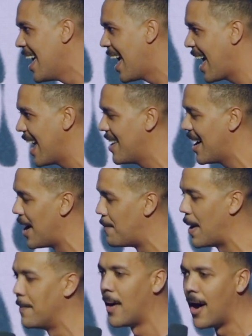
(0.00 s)
And
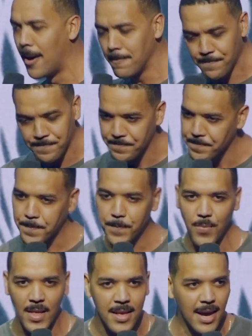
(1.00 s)
my mom
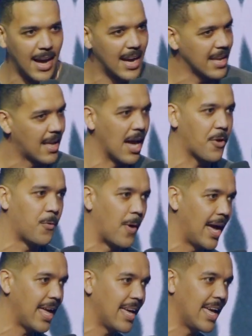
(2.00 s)
got
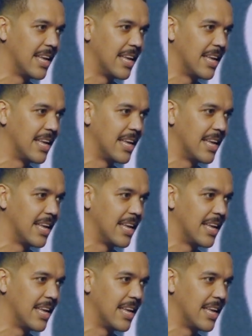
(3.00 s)
quiet,